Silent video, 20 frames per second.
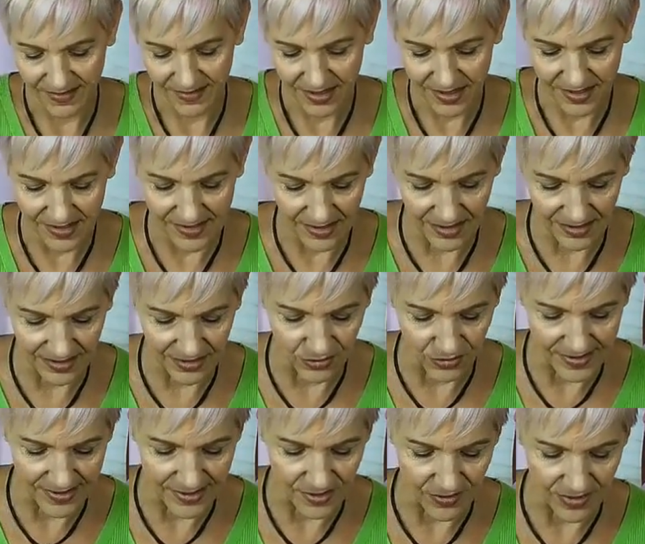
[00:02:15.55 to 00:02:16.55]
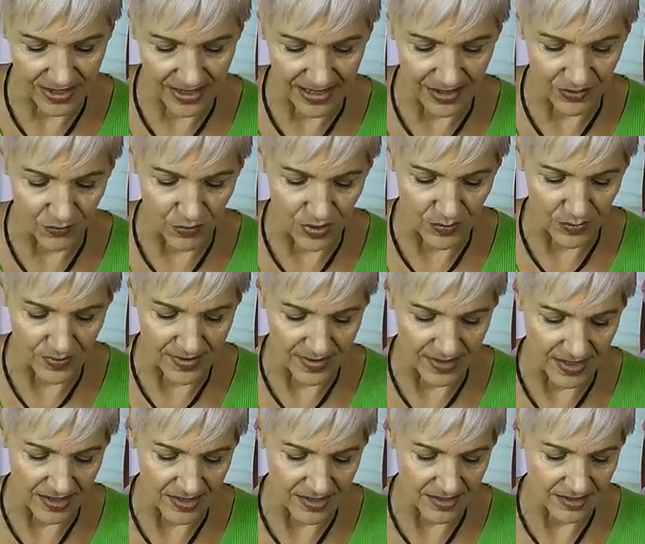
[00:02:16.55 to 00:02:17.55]
Can certainly also, again,
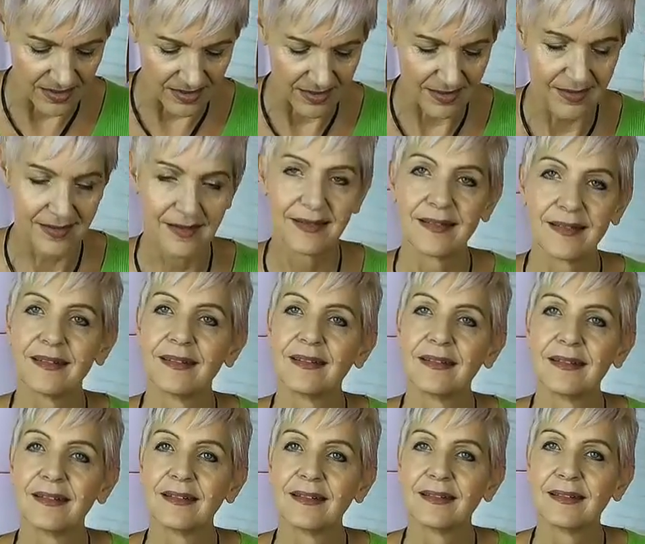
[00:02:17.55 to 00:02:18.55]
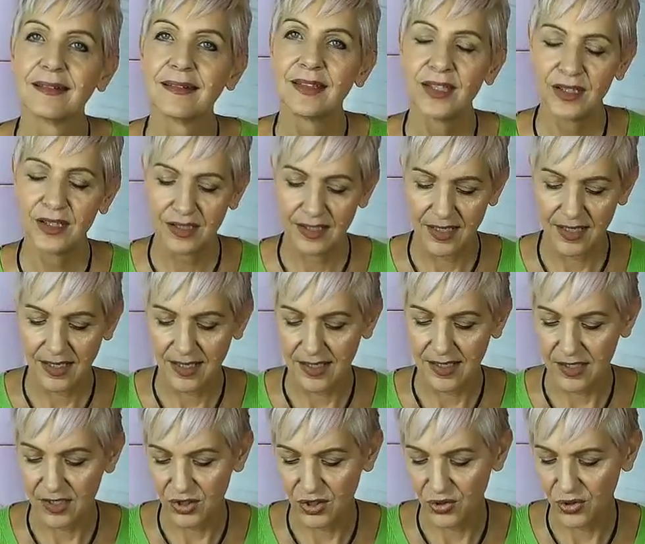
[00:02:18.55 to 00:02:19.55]
represent
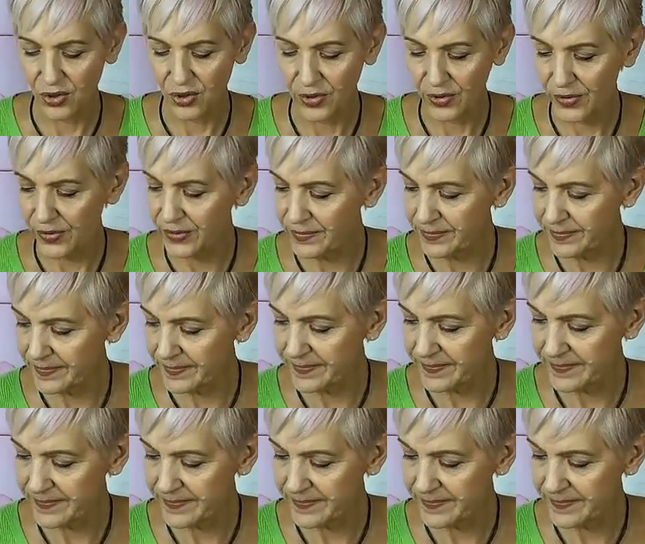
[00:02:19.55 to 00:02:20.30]
a new home.